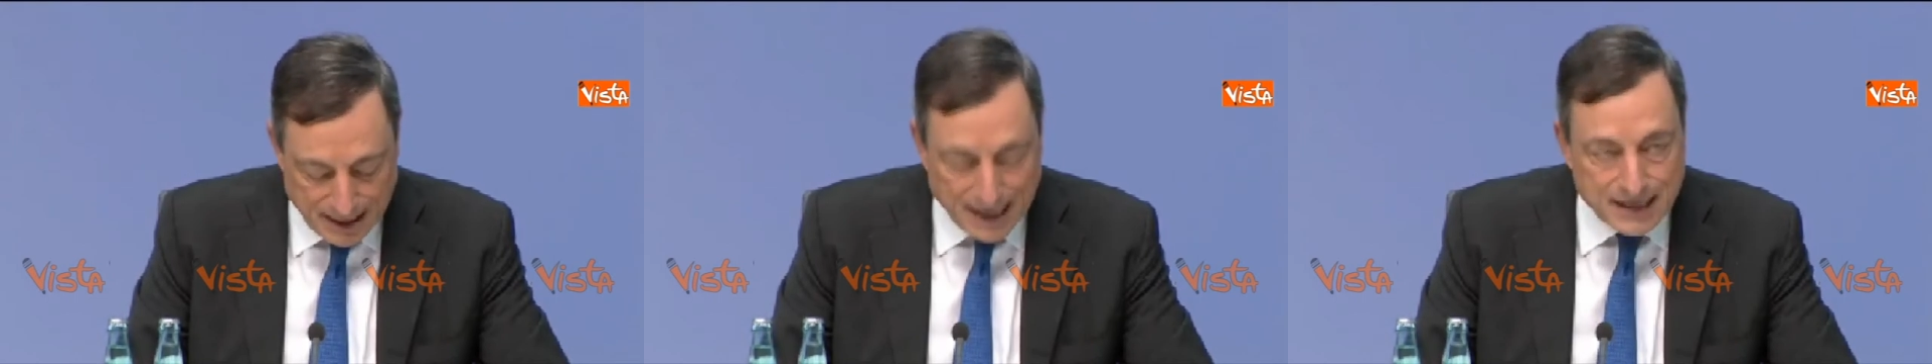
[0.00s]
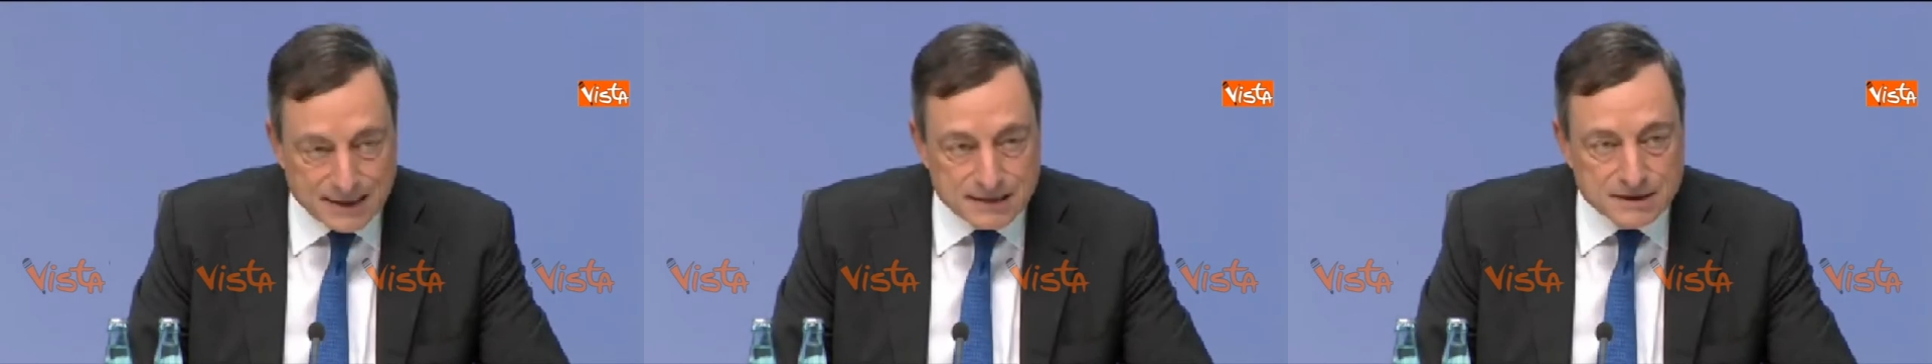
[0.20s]

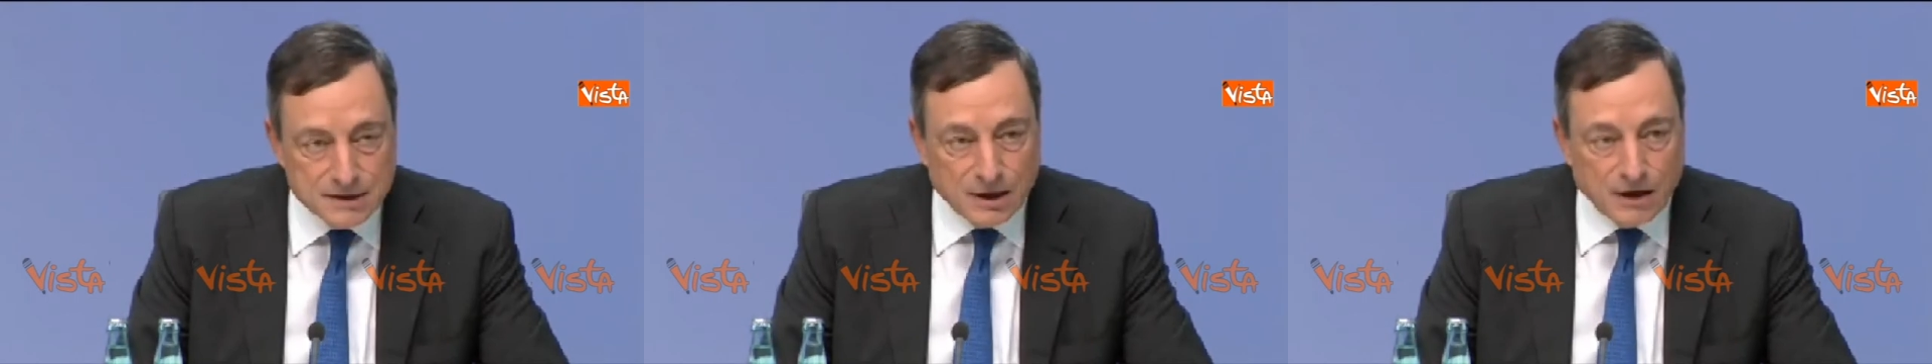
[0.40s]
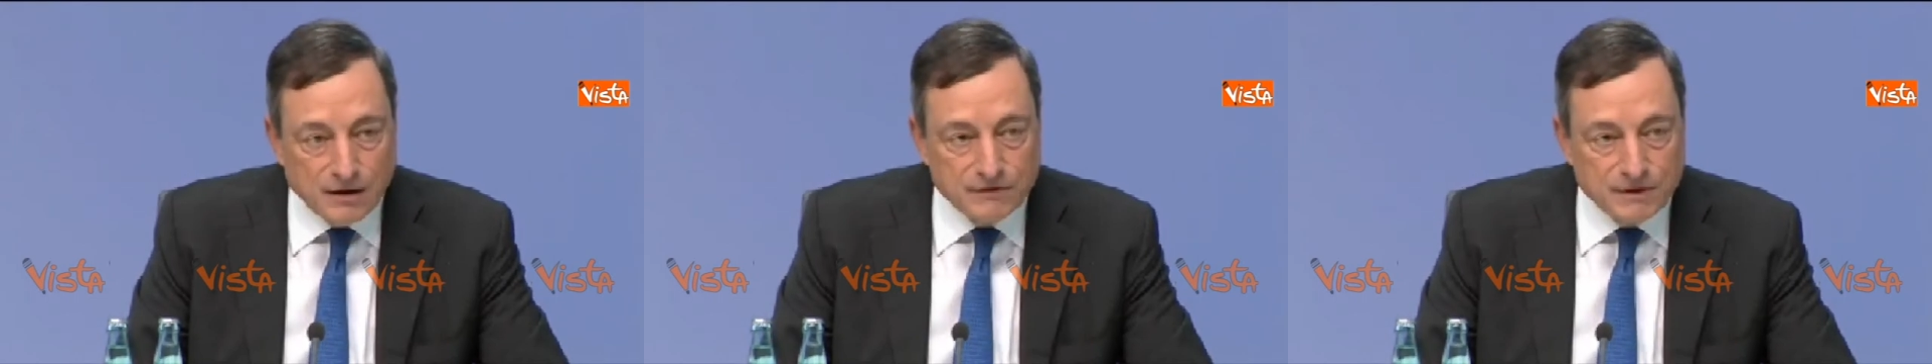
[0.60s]

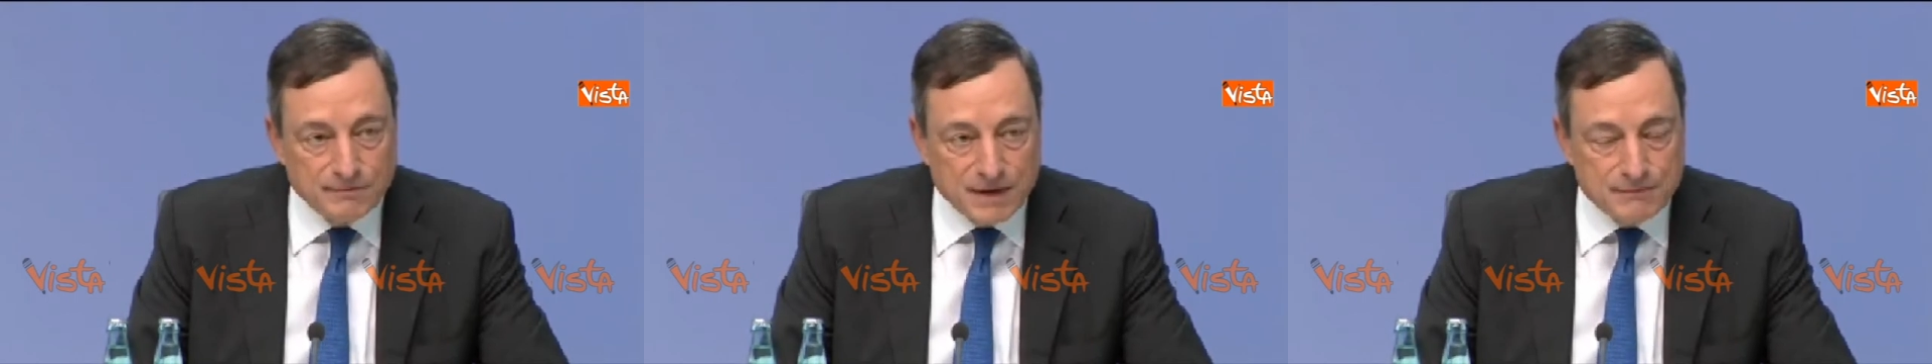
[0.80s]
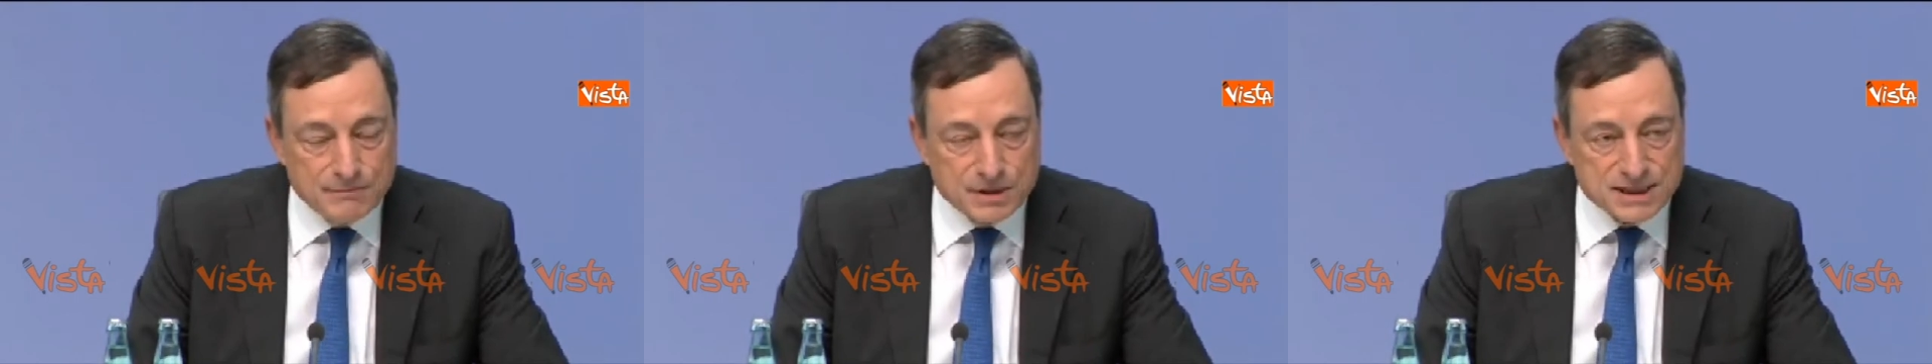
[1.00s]
and of the
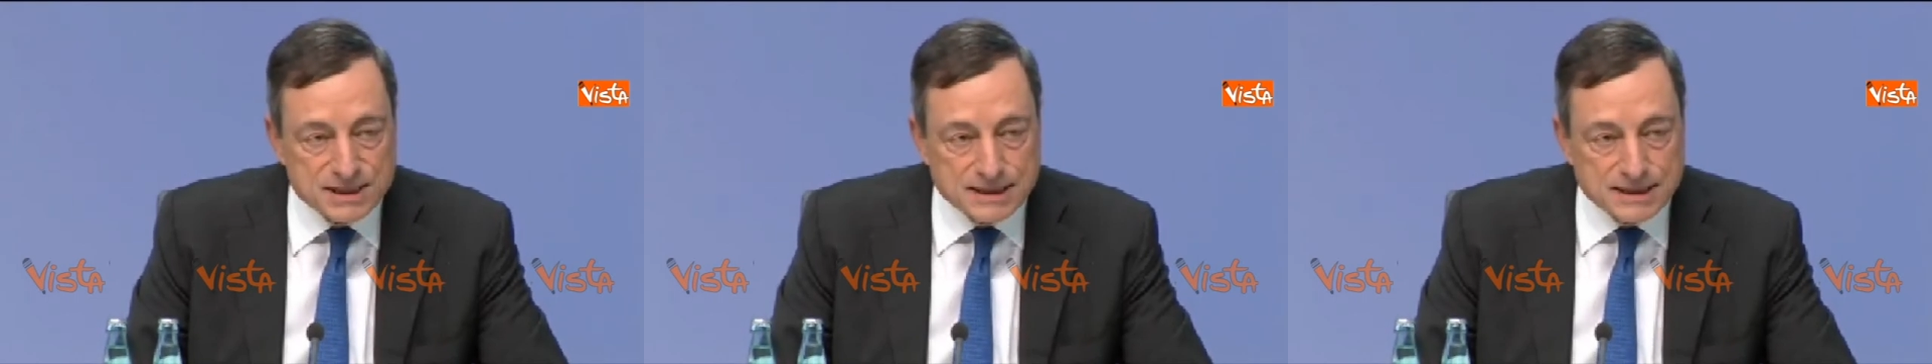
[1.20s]
member